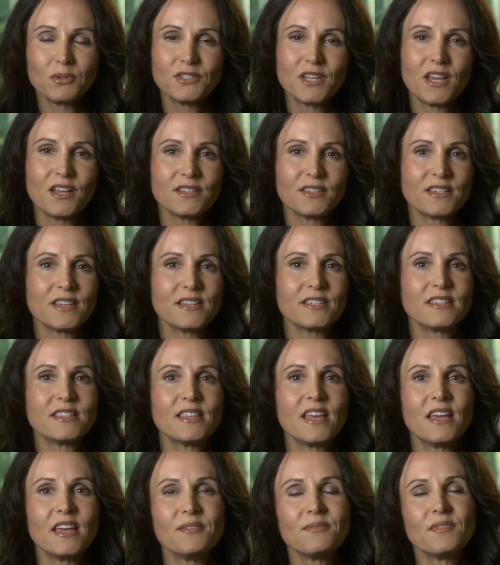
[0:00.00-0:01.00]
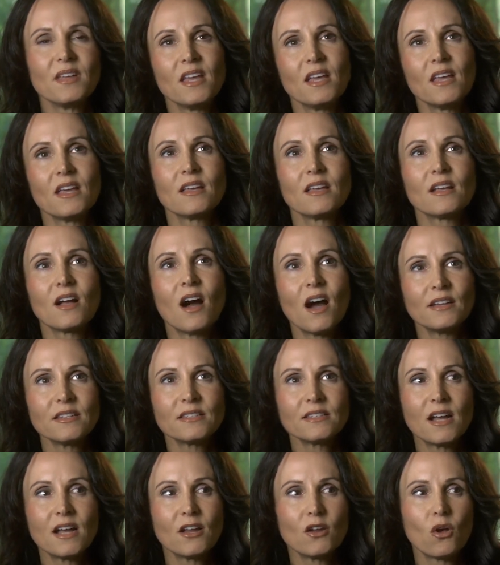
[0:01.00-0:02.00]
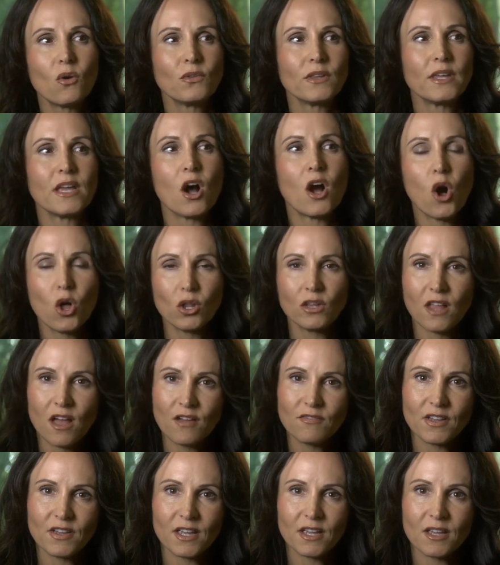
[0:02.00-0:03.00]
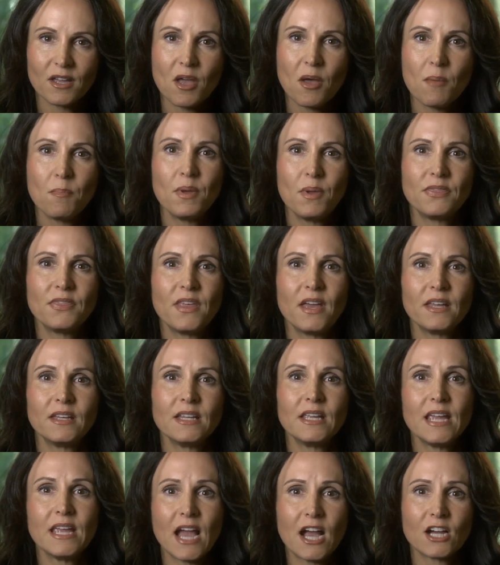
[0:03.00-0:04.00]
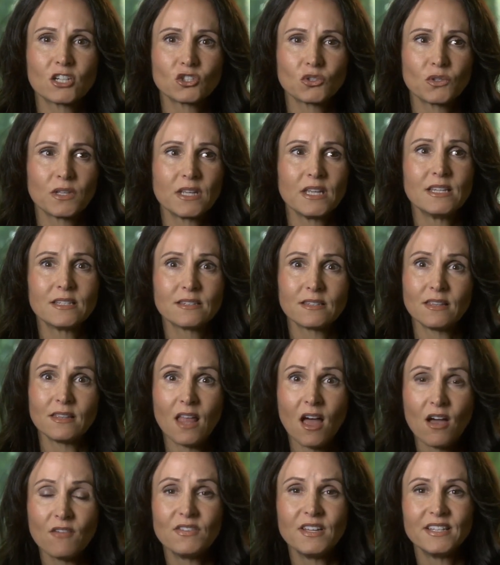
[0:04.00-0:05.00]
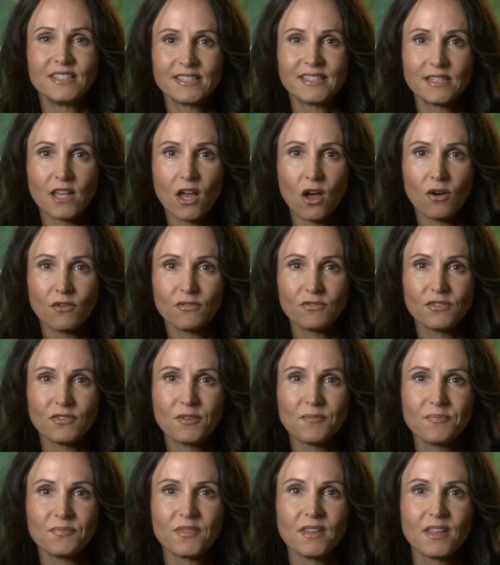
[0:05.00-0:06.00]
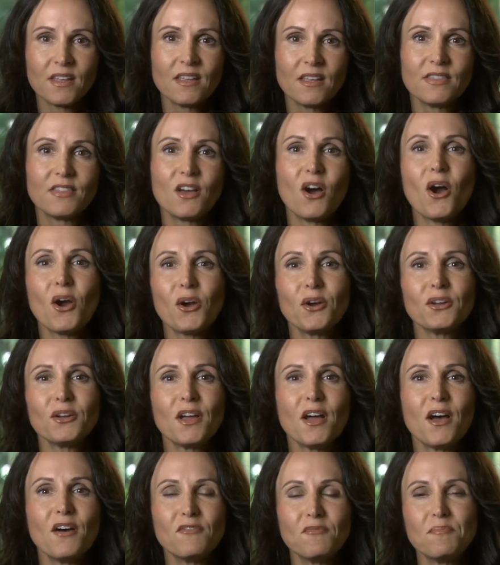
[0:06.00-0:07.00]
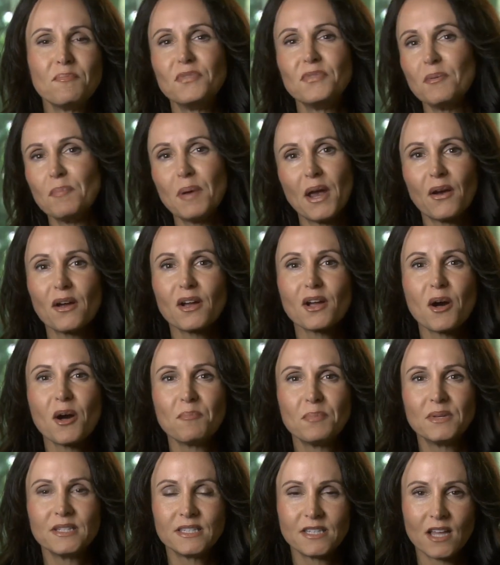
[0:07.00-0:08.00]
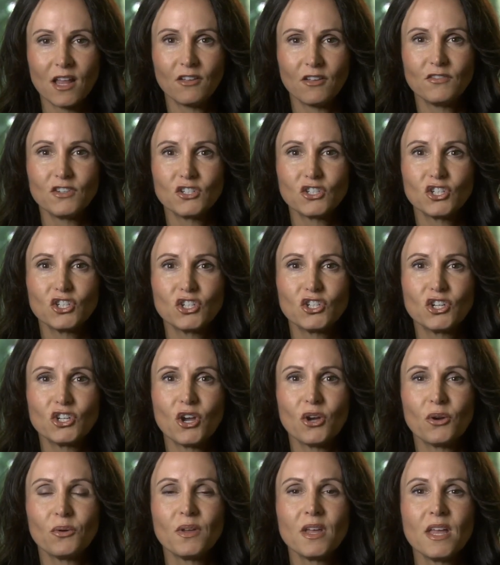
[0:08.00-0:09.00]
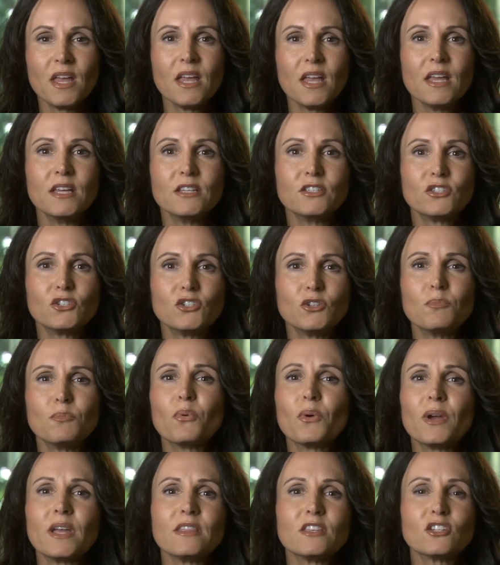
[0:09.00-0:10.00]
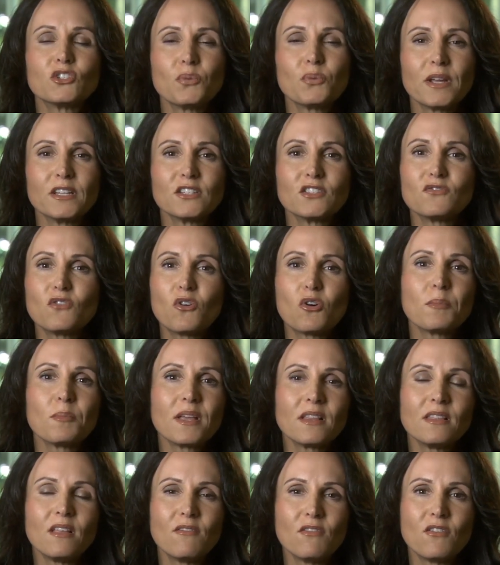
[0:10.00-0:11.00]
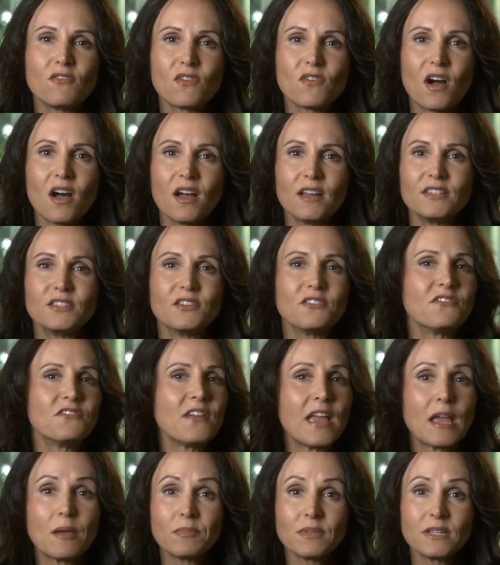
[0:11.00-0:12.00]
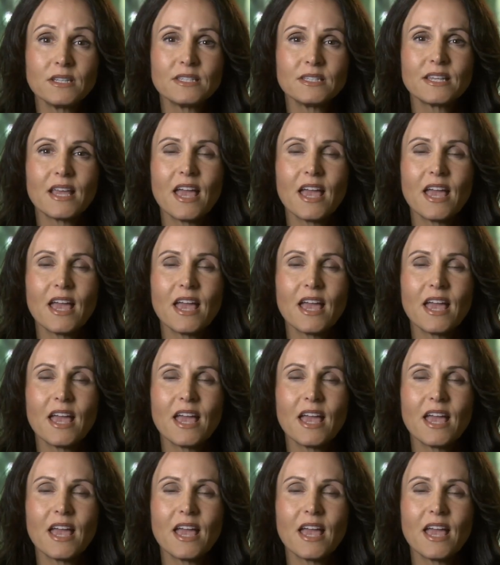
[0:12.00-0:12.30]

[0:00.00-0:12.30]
tells us that God is not only all-loving, but that He actually is love itself. The heart of the Parent Compass television show is to bring the transforming love of God to families